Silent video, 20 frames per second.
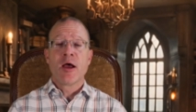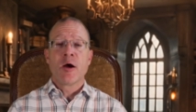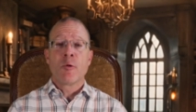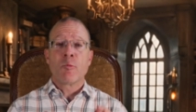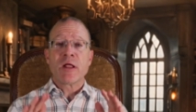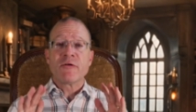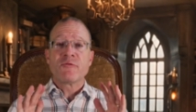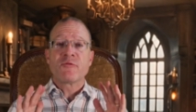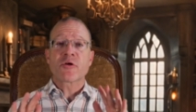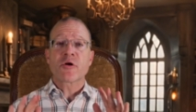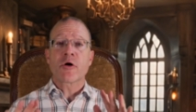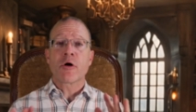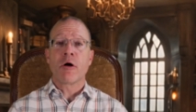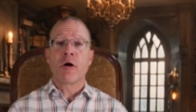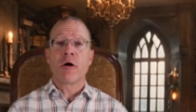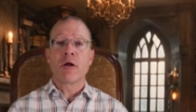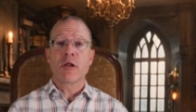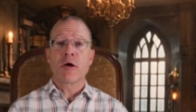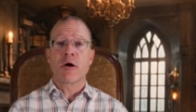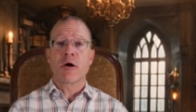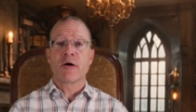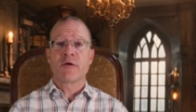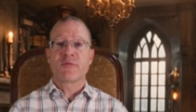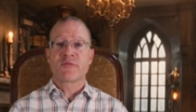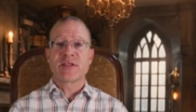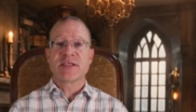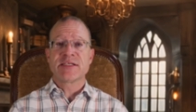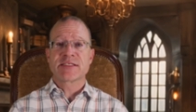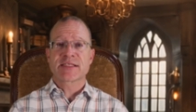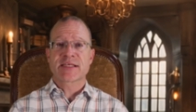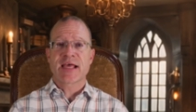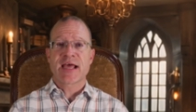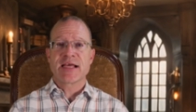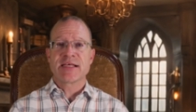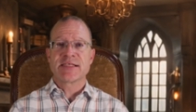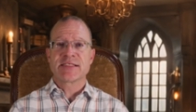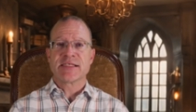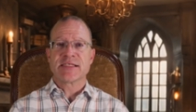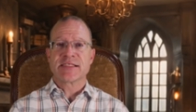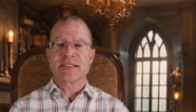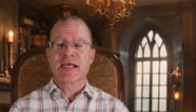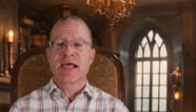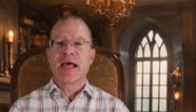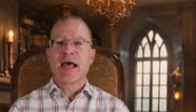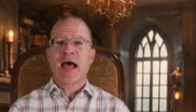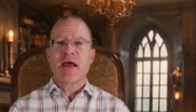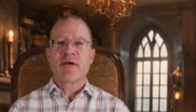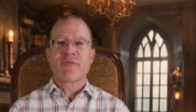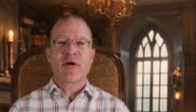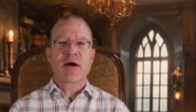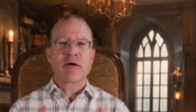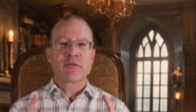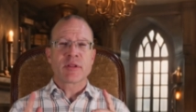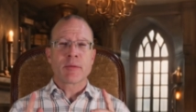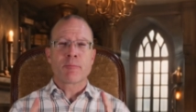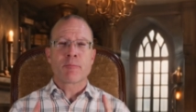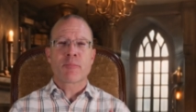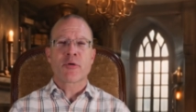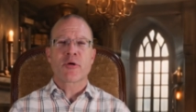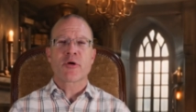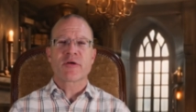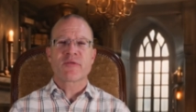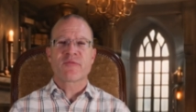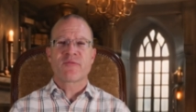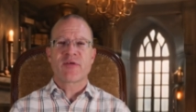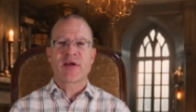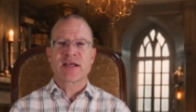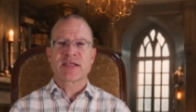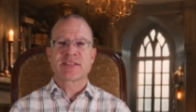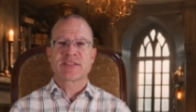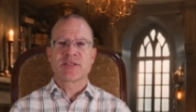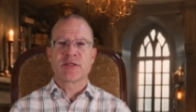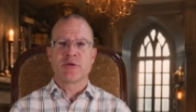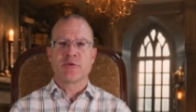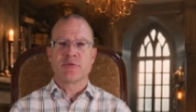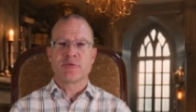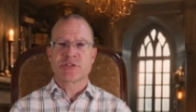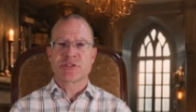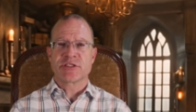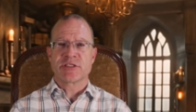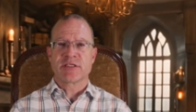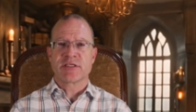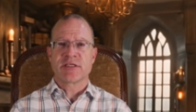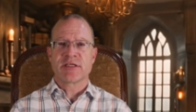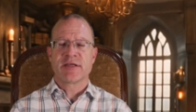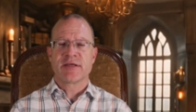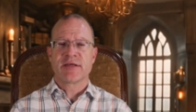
Well, for all of these cases, I found the perfect solution.